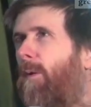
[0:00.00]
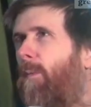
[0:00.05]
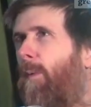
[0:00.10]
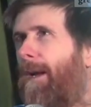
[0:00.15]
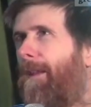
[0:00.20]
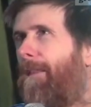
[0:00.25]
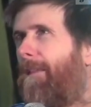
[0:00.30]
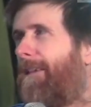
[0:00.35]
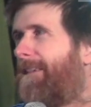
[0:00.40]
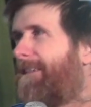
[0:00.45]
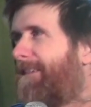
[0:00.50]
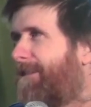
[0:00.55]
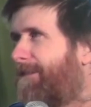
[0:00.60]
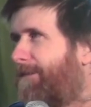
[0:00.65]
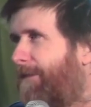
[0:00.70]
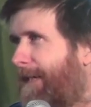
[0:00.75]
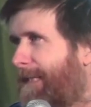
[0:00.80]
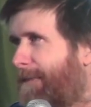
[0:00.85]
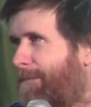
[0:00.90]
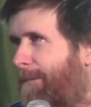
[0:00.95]
One of the things that
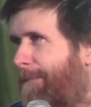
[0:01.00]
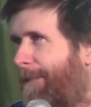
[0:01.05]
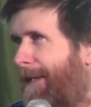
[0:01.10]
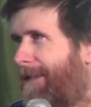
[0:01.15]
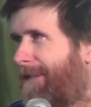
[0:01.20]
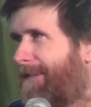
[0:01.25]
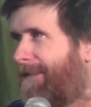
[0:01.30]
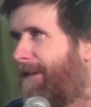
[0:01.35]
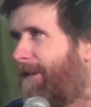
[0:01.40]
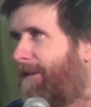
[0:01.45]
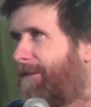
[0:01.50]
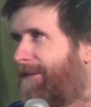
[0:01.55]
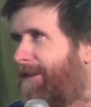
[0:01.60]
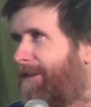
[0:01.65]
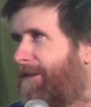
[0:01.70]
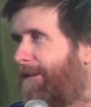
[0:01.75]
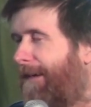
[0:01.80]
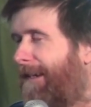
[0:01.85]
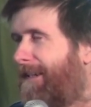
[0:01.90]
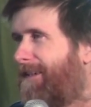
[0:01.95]
strikes me about this whole
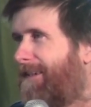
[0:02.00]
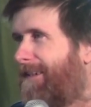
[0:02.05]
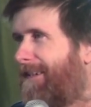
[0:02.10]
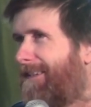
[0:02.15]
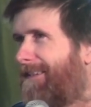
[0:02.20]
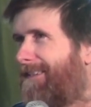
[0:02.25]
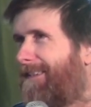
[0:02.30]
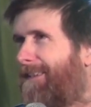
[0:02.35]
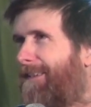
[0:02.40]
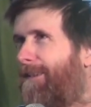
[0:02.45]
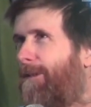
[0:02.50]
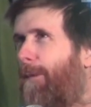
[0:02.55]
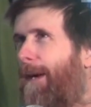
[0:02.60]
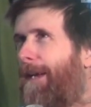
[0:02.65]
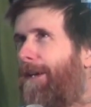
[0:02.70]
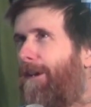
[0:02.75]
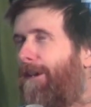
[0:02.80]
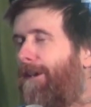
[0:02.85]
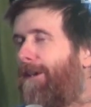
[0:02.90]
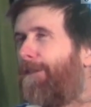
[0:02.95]
situation is the
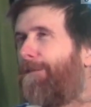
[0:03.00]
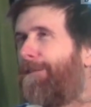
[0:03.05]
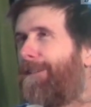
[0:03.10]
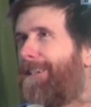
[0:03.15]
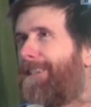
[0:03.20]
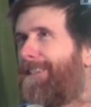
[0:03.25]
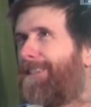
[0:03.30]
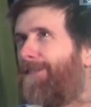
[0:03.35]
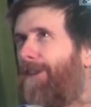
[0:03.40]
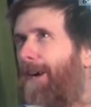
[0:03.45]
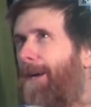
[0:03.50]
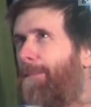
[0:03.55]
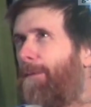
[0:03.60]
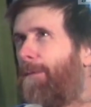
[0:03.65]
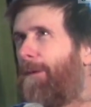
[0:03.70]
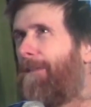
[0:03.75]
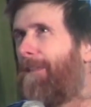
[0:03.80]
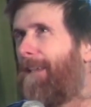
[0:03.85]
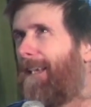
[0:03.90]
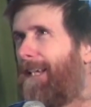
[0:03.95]
way I often describe it
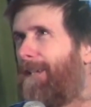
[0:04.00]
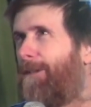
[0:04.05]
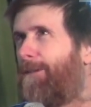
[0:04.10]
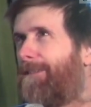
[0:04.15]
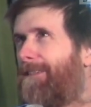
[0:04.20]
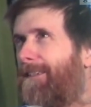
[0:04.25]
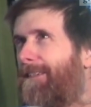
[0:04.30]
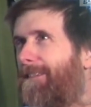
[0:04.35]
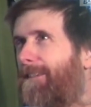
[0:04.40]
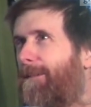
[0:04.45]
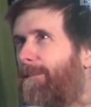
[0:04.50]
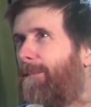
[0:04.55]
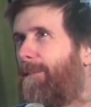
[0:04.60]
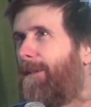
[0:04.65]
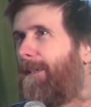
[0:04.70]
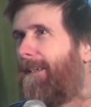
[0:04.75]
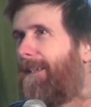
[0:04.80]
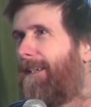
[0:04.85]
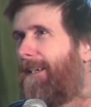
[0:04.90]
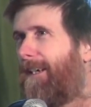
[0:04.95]
with the legal system
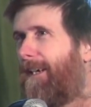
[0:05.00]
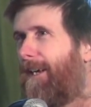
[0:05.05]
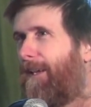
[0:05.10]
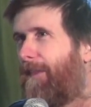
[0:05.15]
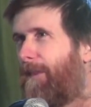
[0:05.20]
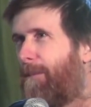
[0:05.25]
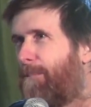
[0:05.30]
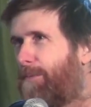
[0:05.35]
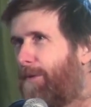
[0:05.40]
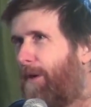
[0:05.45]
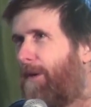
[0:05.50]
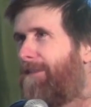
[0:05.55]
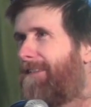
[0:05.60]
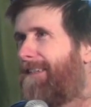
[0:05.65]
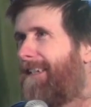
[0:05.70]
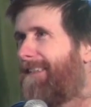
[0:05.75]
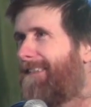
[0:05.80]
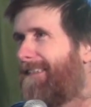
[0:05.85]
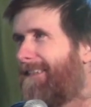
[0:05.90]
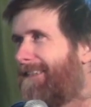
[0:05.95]
the
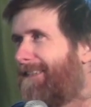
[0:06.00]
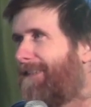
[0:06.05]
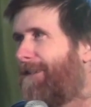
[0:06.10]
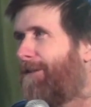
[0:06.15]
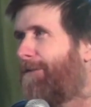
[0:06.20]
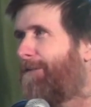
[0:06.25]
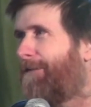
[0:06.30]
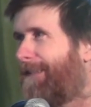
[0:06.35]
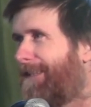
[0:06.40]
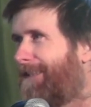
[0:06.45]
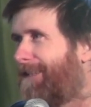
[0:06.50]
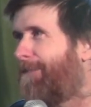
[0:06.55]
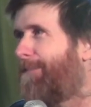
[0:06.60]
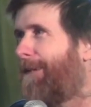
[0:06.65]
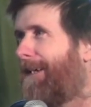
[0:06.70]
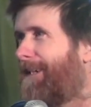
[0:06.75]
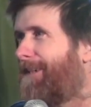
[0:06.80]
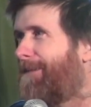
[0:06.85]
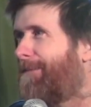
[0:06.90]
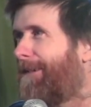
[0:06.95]
process itself is the
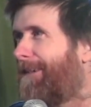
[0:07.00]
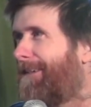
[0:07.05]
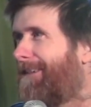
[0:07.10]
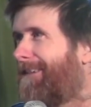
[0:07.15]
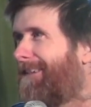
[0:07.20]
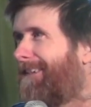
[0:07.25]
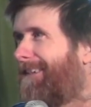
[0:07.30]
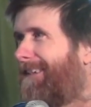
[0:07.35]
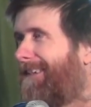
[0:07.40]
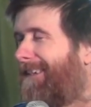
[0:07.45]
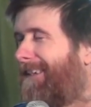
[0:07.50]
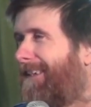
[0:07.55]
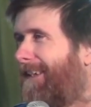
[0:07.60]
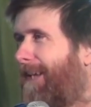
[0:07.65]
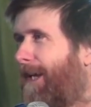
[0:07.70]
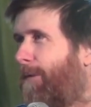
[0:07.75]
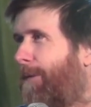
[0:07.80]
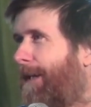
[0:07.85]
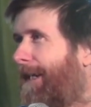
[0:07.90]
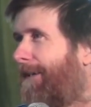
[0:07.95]
punishment.
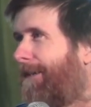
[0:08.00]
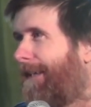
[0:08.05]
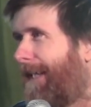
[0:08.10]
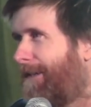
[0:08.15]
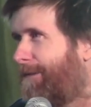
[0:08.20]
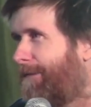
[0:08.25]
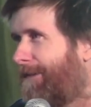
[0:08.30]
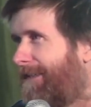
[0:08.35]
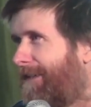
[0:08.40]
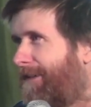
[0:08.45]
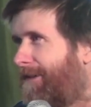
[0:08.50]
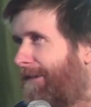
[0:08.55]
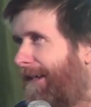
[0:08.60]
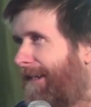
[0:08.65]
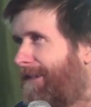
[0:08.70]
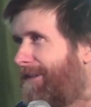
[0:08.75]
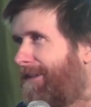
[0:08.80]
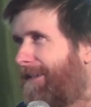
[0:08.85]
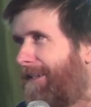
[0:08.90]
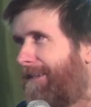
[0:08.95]
Like we could get to a
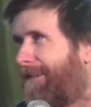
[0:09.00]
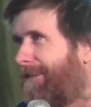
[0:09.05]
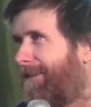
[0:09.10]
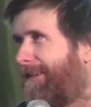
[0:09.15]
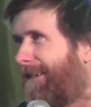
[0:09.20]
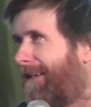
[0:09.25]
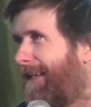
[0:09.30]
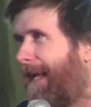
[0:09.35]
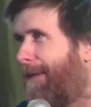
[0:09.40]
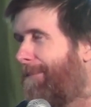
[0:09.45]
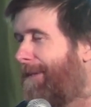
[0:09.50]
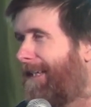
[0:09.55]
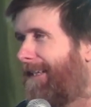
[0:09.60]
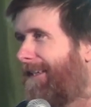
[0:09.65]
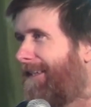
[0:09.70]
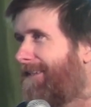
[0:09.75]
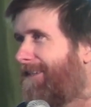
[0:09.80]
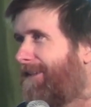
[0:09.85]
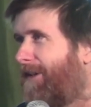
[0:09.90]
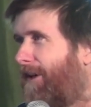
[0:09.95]
situation in how many
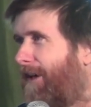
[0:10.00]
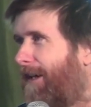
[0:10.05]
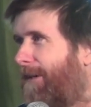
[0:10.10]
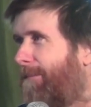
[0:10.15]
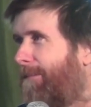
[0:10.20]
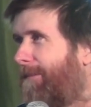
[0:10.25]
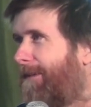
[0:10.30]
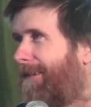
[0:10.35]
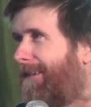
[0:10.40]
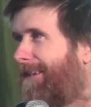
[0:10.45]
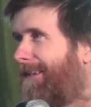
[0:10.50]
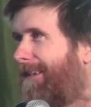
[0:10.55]
years' time